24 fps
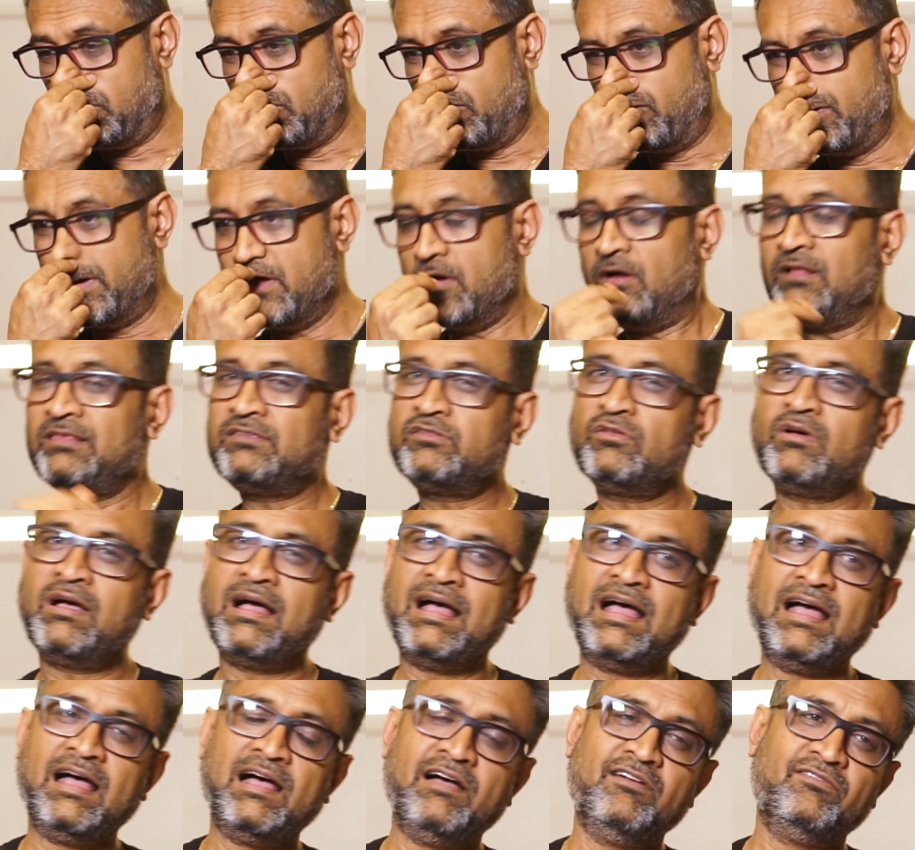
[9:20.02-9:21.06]
We also
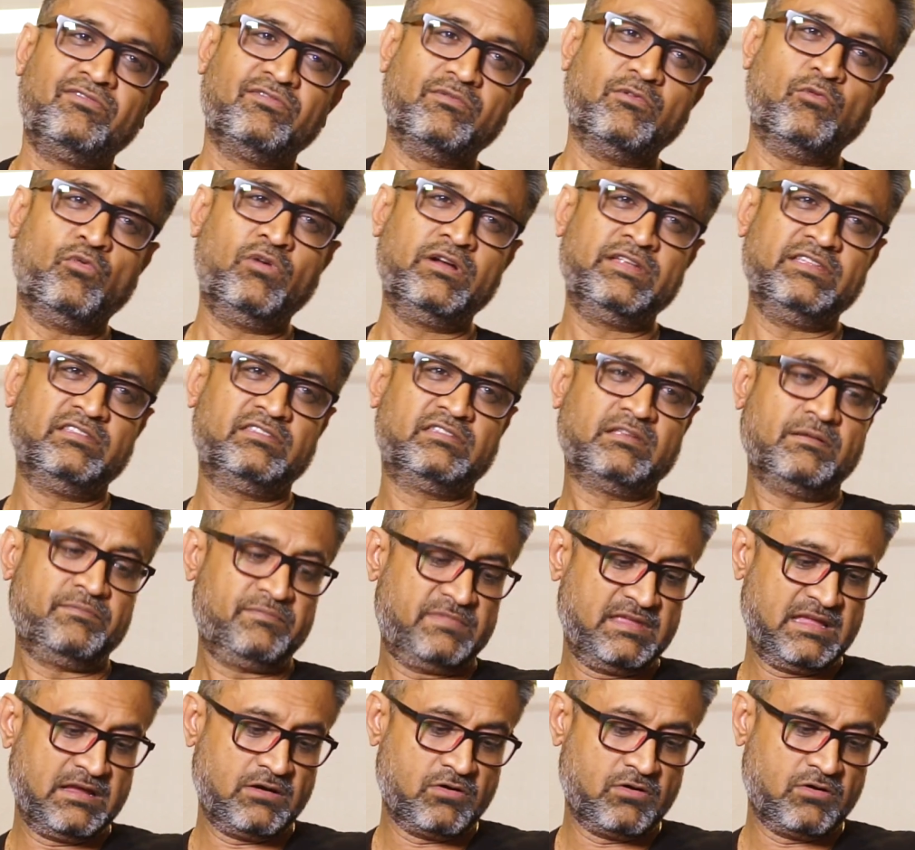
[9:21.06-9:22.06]
have what is something